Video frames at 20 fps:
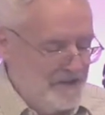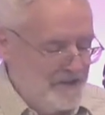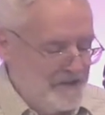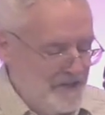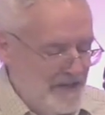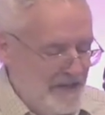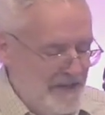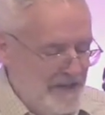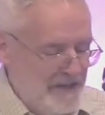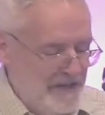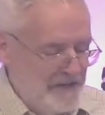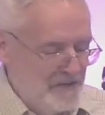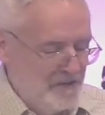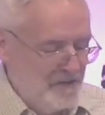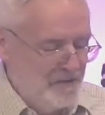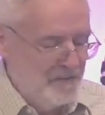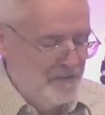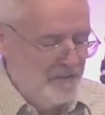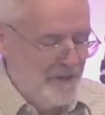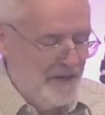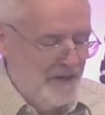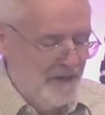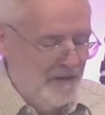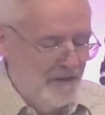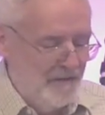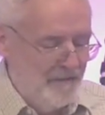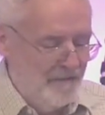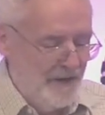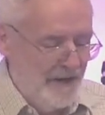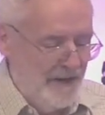in his
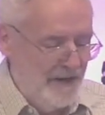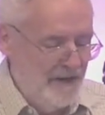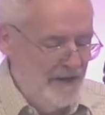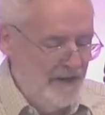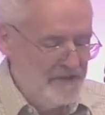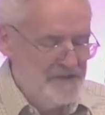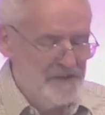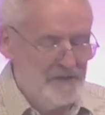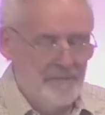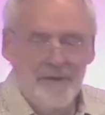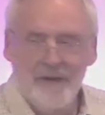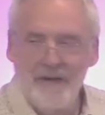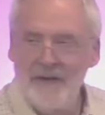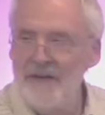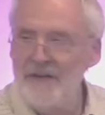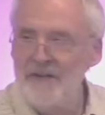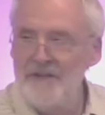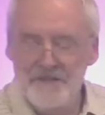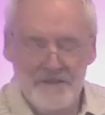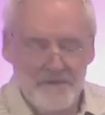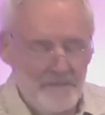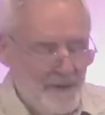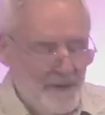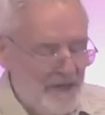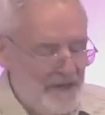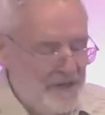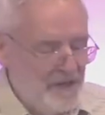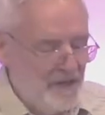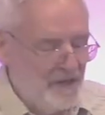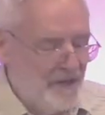autobiography, Surprised by
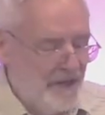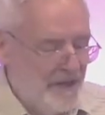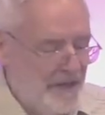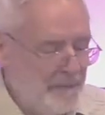Joy.